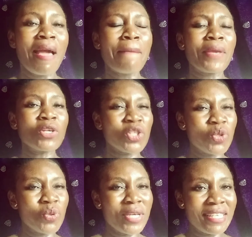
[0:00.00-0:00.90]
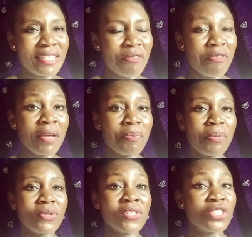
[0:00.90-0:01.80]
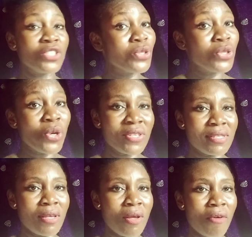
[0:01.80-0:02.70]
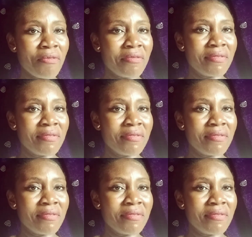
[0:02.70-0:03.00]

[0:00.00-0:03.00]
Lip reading: Because you're a dignified person. You know yourself.